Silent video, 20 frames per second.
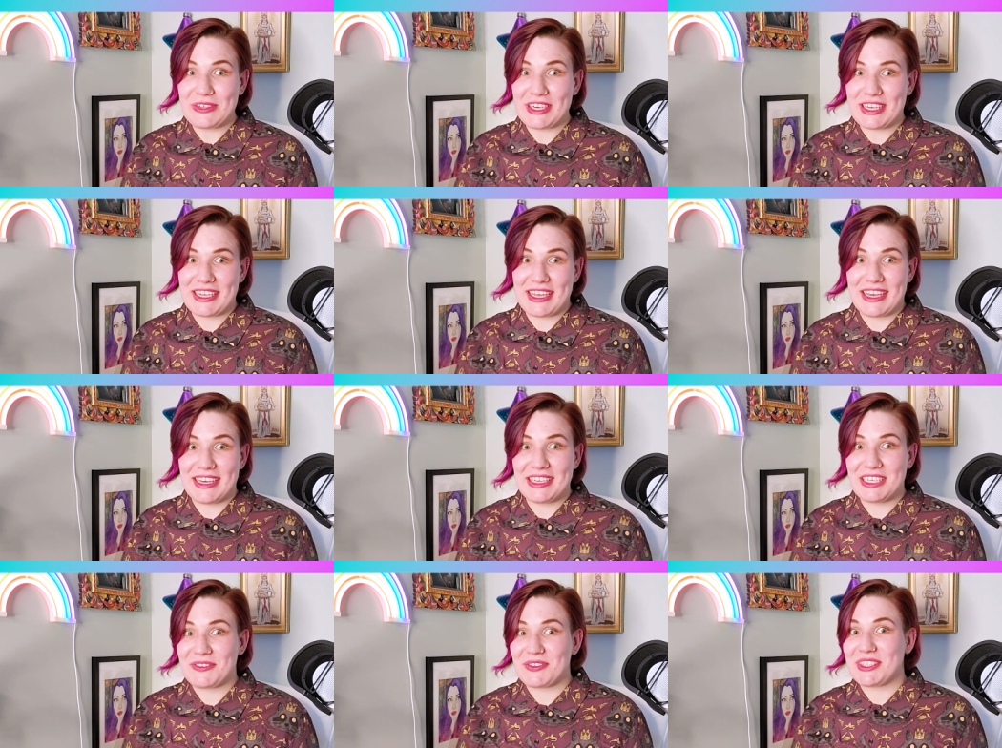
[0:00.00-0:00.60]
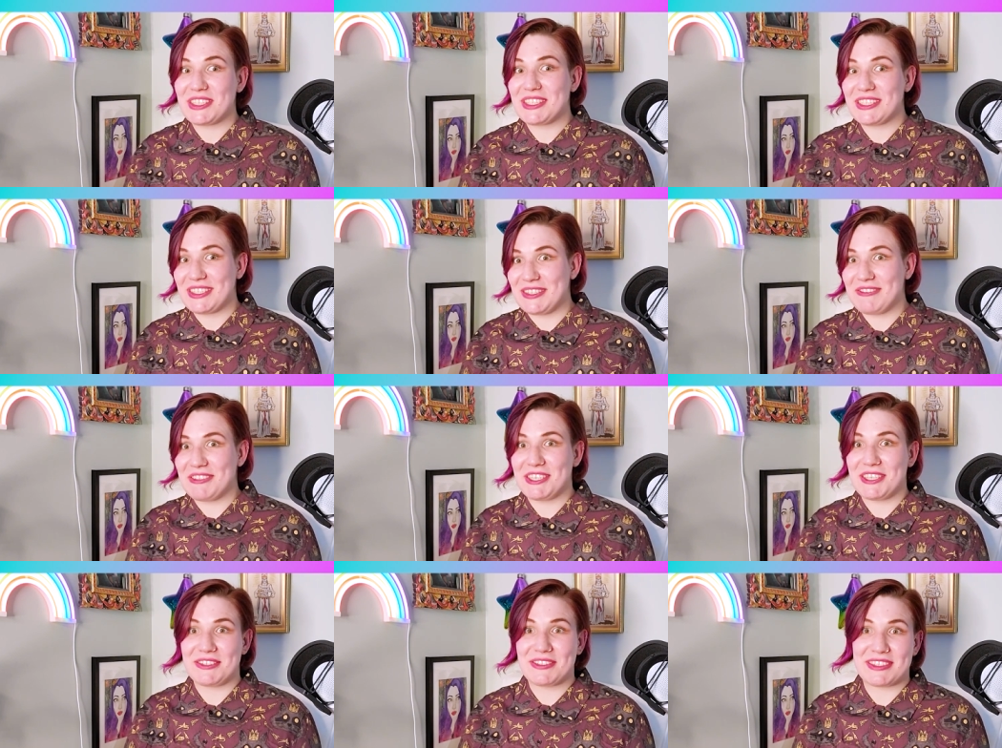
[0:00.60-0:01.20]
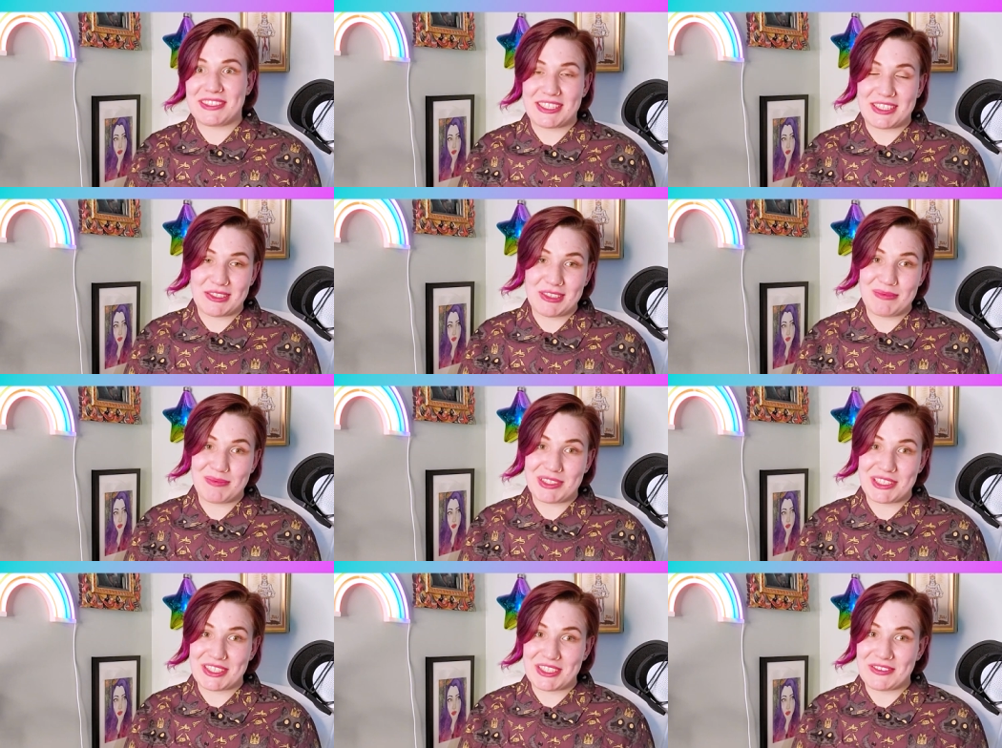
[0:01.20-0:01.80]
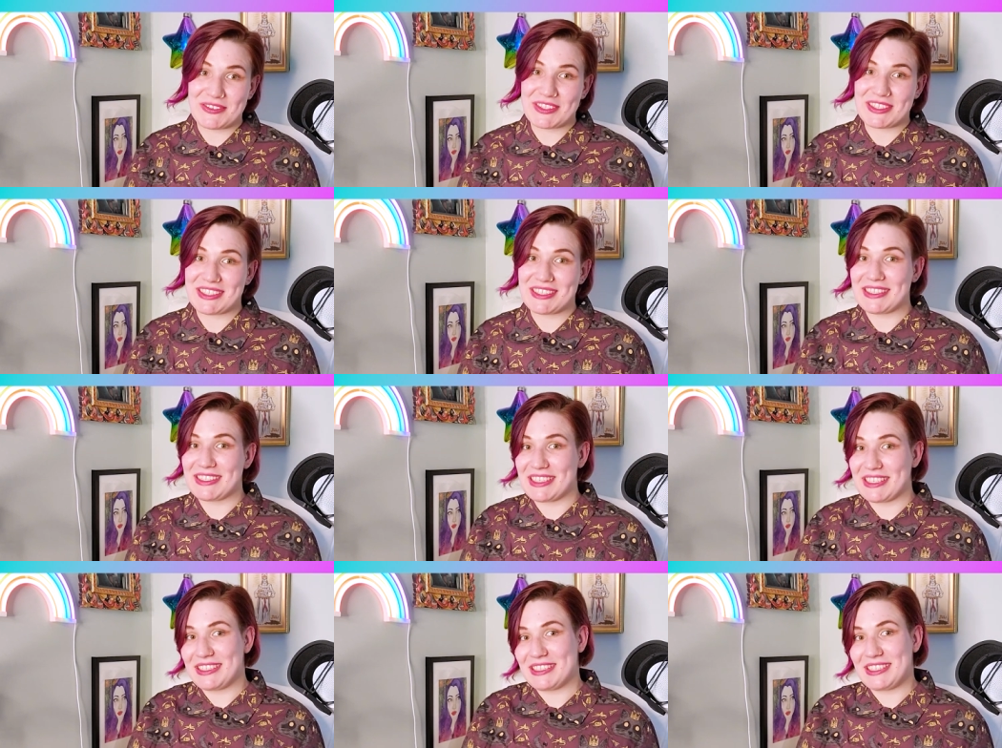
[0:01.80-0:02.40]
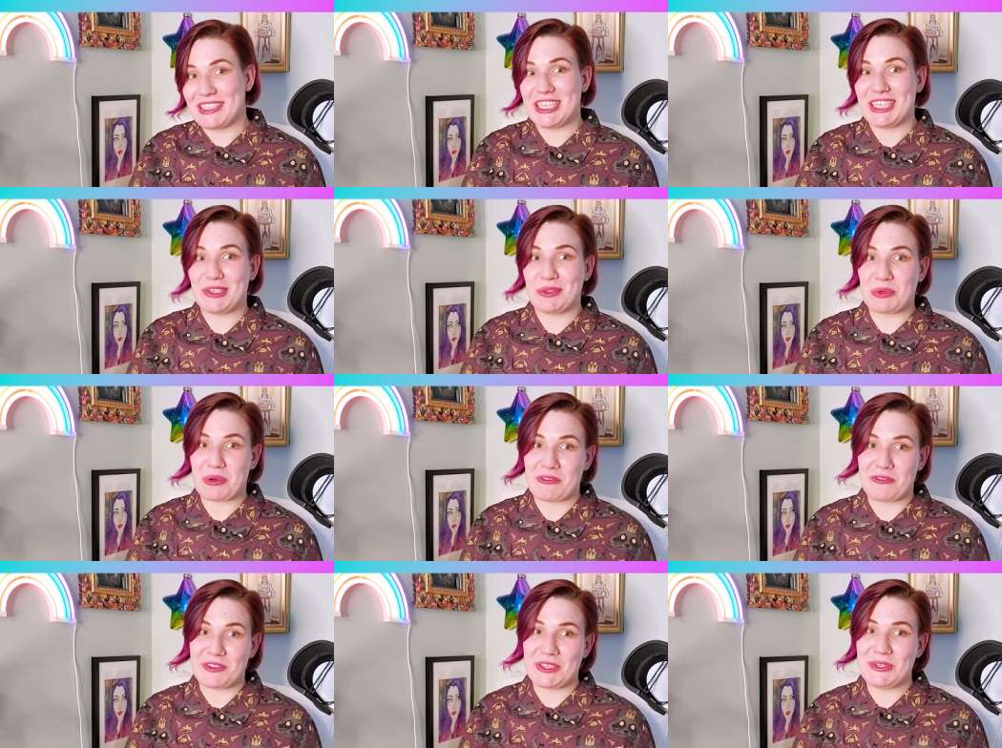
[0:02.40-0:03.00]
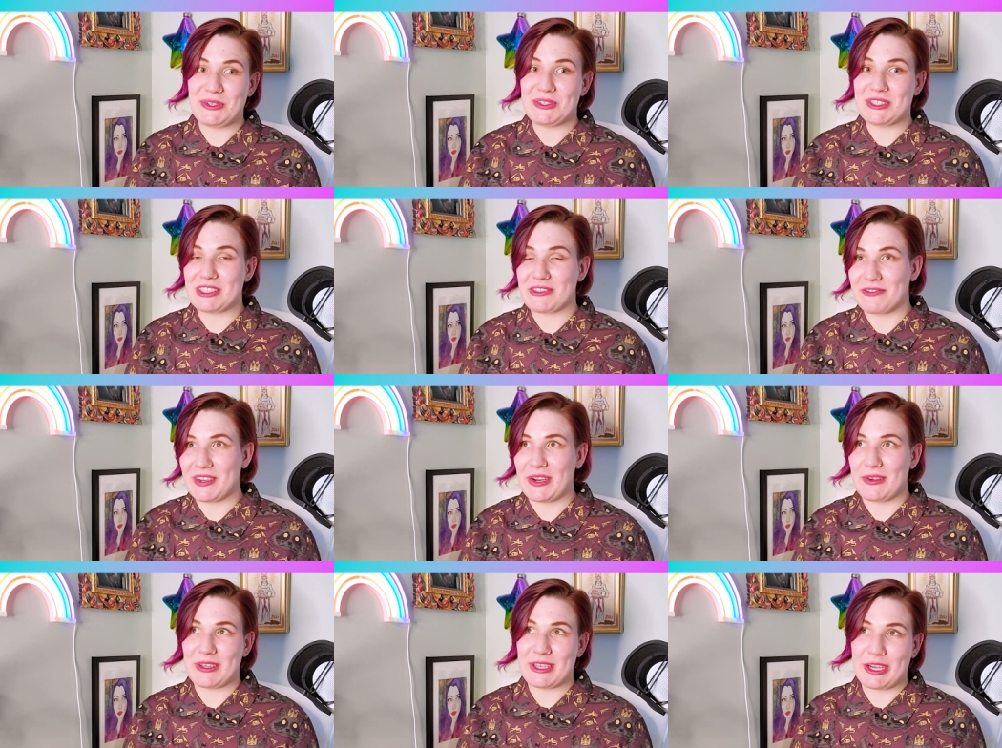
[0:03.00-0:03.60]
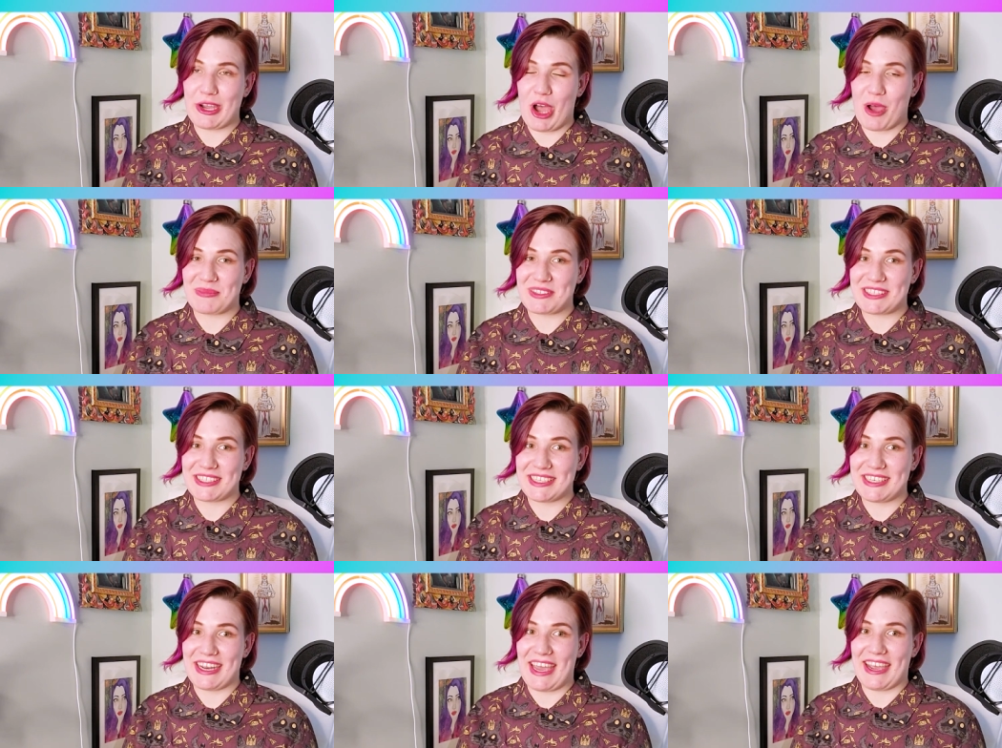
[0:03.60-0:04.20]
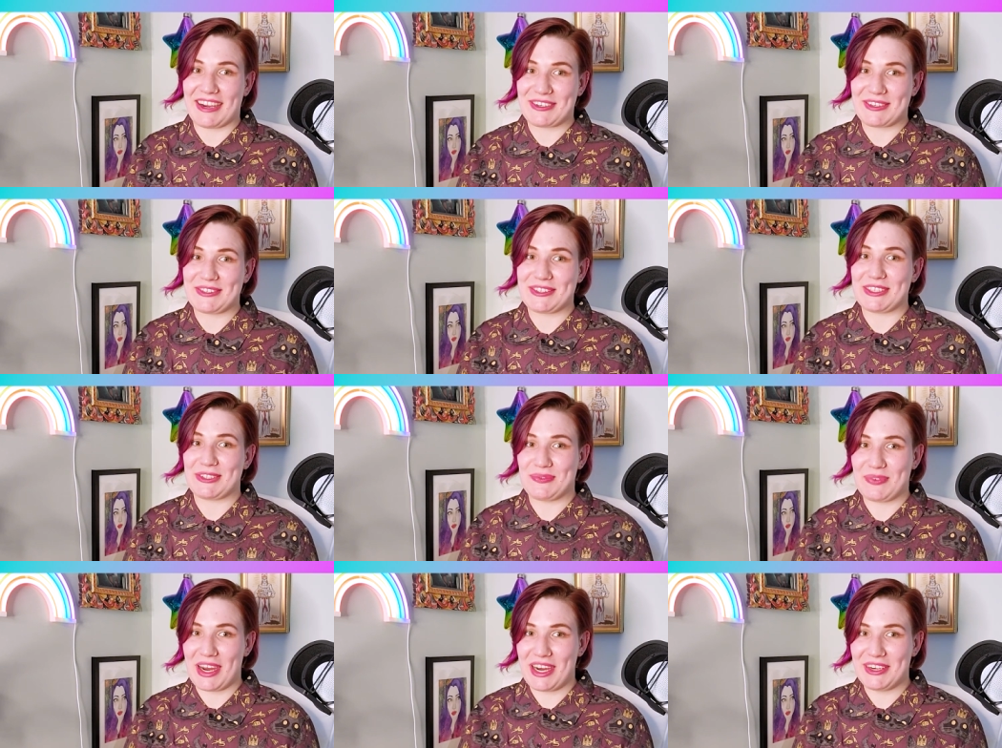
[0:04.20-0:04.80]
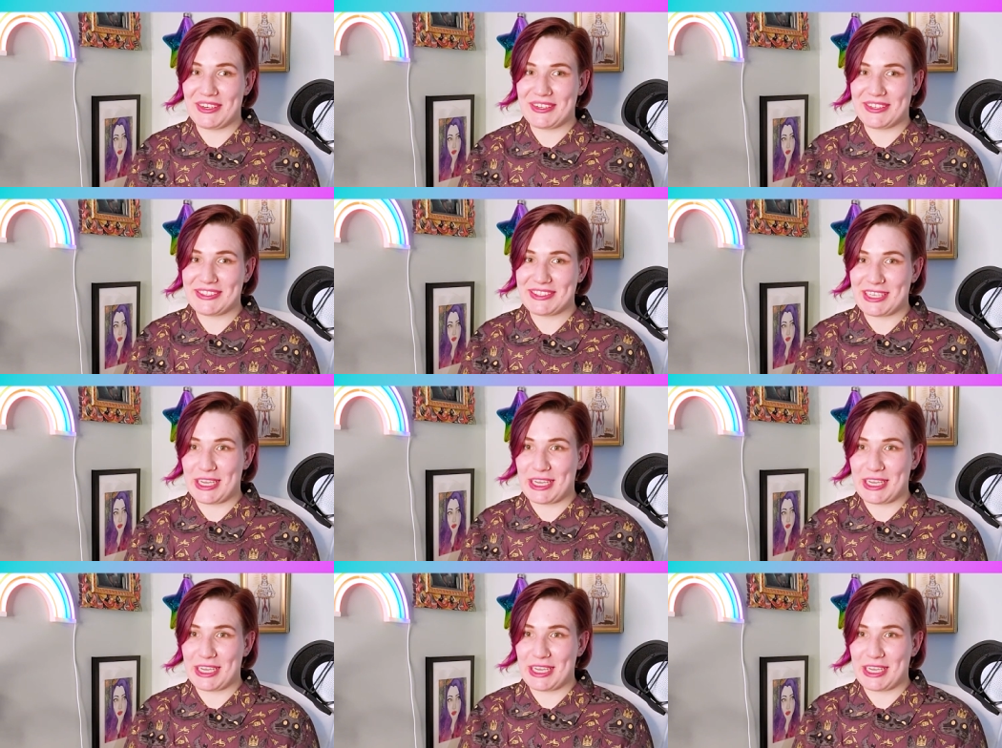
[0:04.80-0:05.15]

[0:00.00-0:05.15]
again if the studios and streaming services continue to refuse to fairly compensate actors and writers,